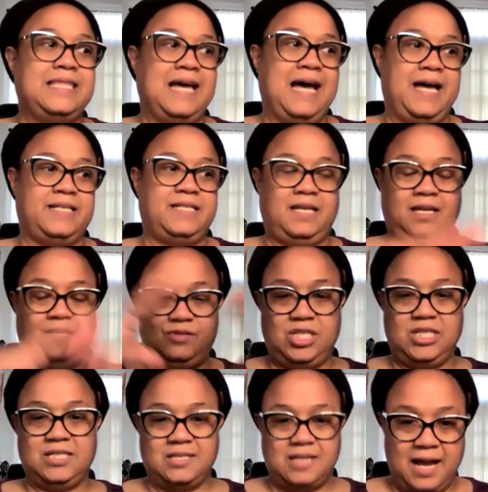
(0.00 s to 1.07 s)
that if
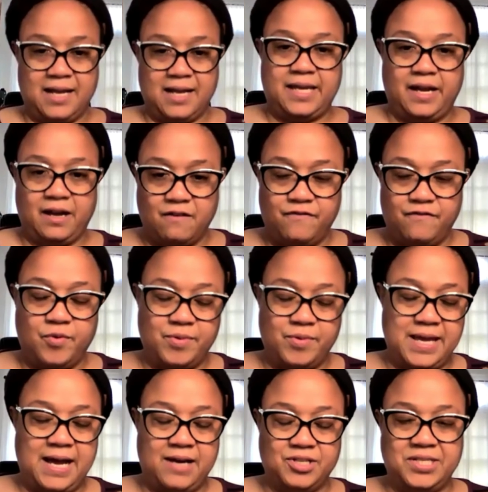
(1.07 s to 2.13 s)
she's not careful
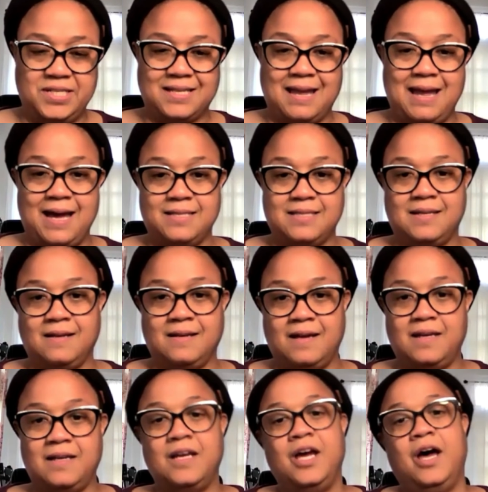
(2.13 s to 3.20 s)
with how she's
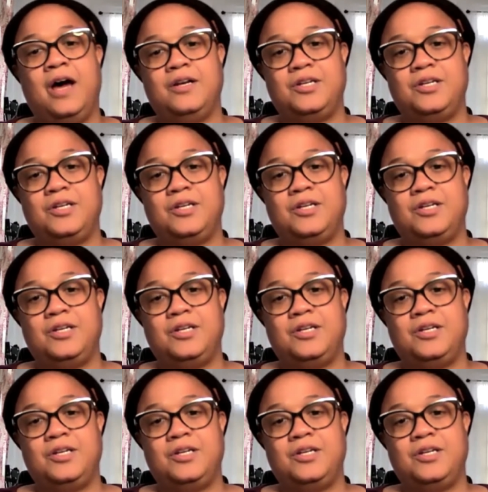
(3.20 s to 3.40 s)
casting it,